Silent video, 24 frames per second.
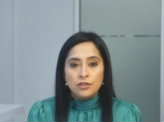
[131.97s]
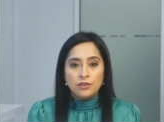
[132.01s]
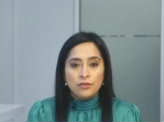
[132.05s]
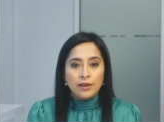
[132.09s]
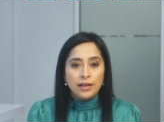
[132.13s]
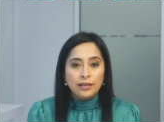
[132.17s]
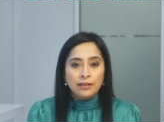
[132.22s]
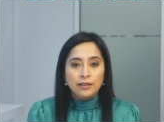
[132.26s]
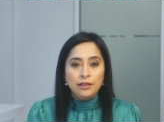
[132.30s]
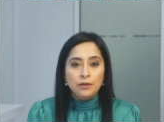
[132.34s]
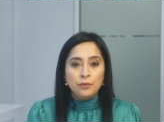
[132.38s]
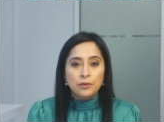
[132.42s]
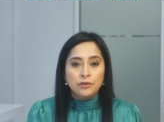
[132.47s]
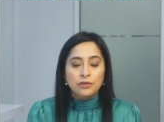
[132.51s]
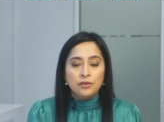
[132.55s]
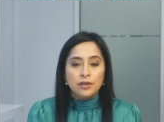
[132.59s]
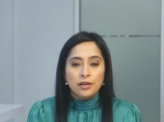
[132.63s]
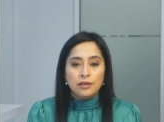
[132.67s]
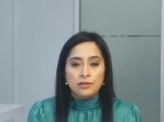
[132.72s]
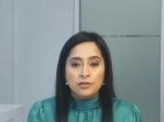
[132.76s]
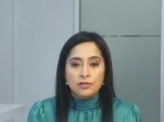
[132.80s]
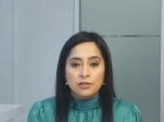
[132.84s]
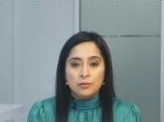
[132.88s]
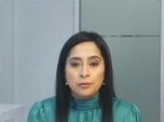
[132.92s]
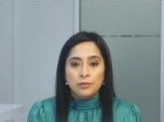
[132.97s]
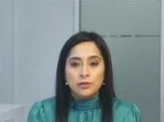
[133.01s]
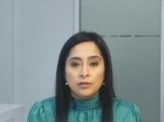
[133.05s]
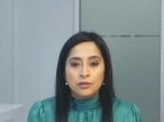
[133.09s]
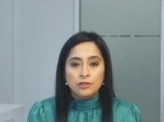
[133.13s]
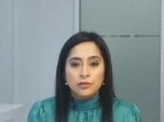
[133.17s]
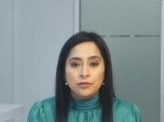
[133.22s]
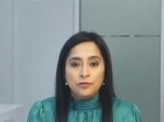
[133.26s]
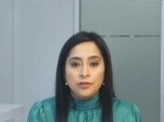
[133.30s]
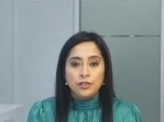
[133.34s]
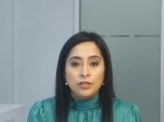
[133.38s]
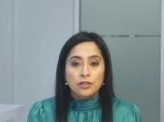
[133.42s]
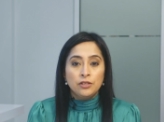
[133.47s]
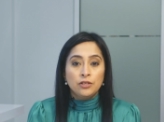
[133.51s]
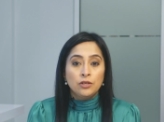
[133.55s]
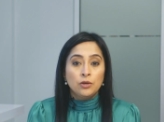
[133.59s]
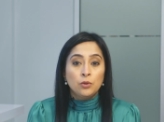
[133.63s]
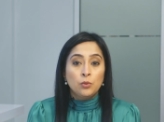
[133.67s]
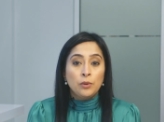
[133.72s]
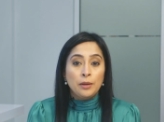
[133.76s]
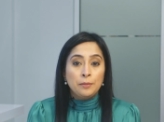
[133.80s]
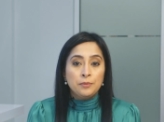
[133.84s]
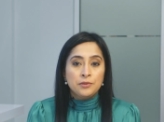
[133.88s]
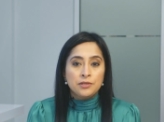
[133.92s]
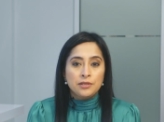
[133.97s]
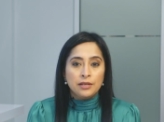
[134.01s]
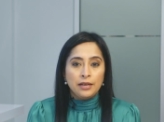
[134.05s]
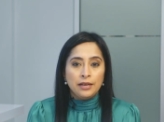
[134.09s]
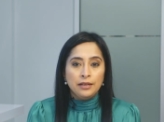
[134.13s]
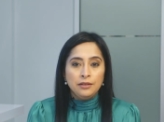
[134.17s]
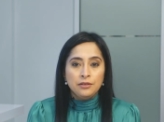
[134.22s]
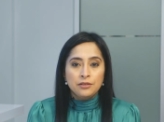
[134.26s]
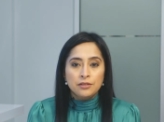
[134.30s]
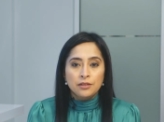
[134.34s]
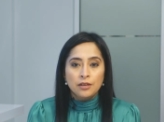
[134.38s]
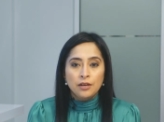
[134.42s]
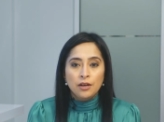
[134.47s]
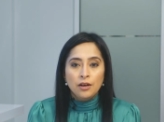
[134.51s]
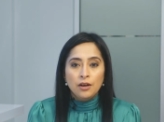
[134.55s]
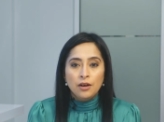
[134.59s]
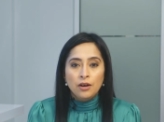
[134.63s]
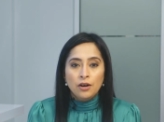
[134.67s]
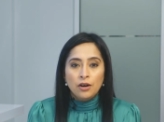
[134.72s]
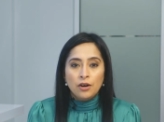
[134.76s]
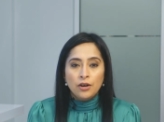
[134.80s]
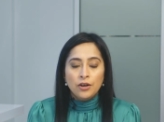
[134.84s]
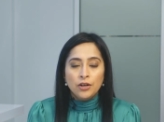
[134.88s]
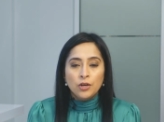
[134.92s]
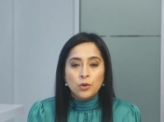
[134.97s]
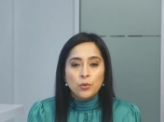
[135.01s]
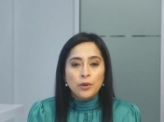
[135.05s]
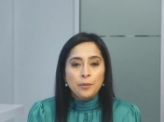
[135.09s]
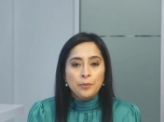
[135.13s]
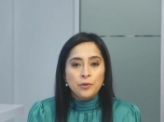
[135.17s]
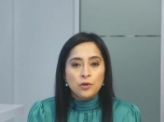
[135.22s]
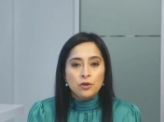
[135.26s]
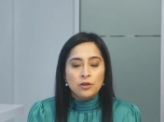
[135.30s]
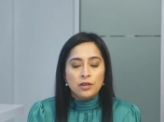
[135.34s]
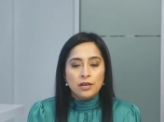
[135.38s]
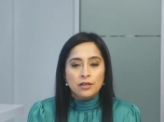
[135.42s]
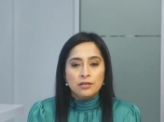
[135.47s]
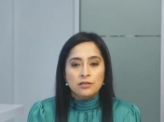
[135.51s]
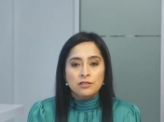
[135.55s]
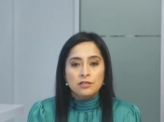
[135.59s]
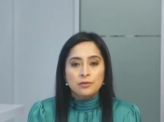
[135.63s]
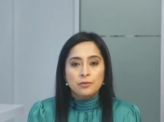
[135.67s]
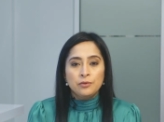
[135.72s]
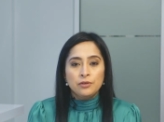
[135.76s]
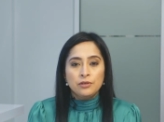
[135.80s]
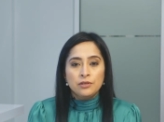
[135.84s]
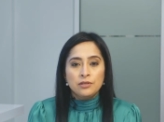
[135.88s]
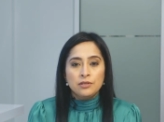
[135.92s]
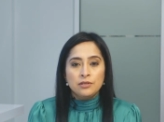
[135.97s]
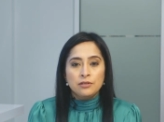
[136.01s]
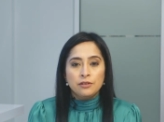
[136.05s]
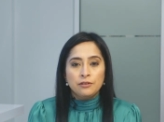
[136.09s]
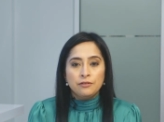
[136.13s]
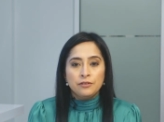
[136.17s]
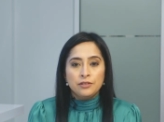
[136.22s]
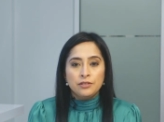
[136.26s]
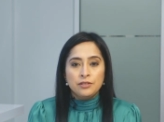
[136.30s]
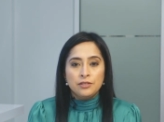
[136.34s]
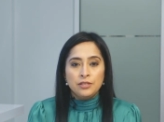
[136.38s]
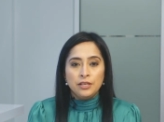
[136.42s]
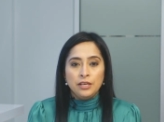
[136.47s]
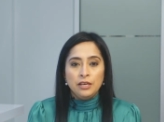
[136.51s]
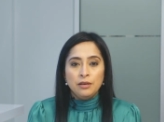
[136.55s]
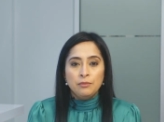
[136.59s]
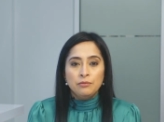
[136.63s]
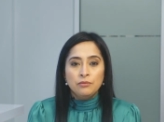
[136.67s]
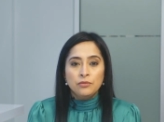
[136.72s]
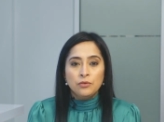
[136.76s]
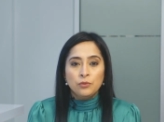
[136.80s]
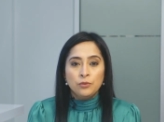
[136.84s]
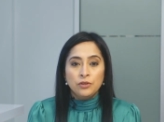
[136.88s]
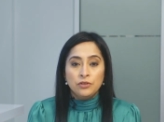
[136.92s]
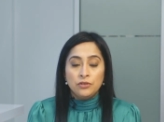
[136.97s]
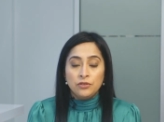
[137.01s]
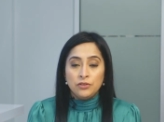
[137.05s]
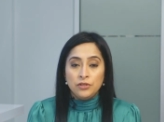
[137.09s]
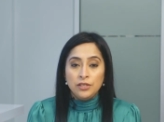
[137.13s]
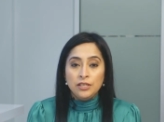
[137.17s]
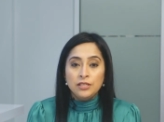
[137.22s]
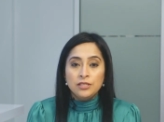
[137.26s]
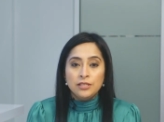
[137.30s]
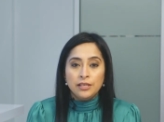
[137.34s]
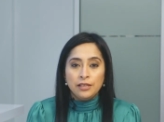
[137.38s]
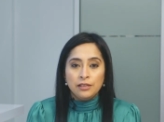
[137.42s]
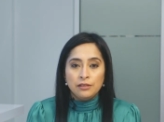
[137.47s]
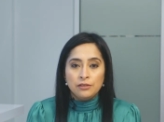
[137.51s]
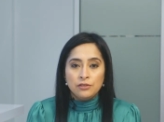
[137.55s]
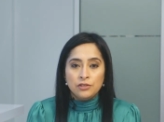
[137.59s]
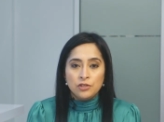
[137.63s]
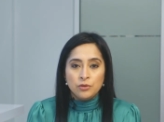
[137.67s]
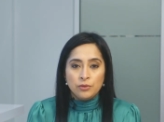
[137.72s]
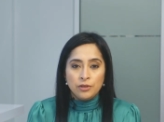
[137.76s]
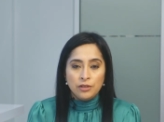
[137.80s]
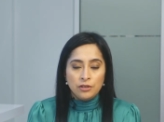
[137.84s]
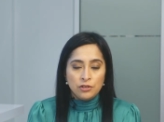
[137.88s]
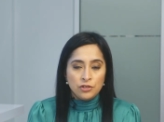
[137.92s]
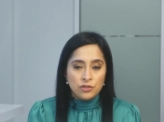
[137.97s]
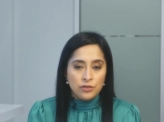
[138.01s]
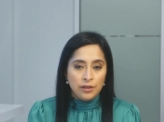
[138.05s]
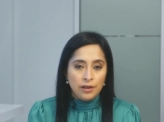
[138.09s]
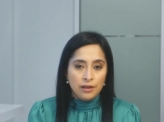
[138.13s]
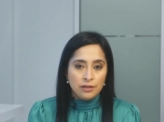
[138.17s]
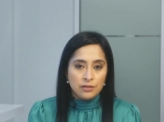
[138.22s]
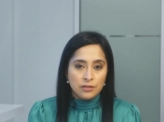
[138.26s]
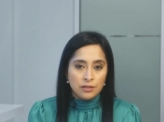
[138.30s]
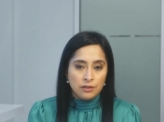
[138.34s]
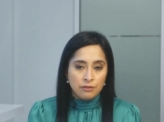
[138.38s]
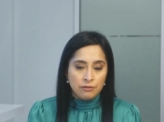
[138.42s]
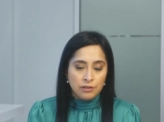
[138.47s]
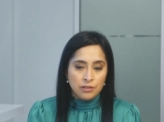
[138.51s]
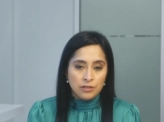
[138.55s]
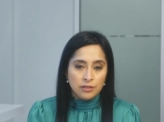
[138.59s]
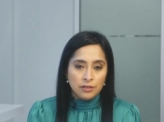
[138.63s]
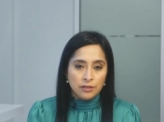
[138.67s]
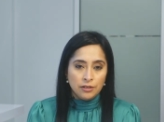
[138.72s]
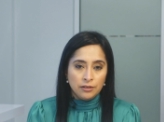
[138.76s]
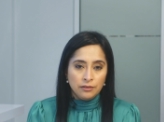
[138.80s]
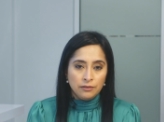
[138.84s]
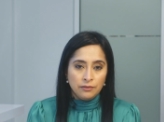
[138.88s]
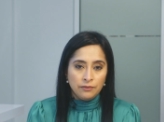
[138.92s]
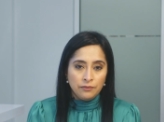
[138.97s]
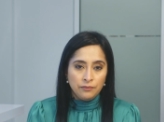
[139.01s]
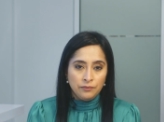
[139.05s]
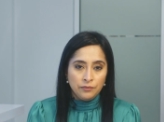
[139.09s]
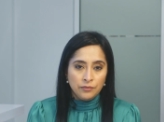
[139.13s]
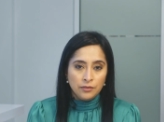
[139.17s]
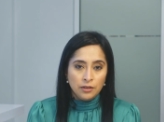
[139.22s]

directly with customers via your website or equip your customer service team with details to initiate a return.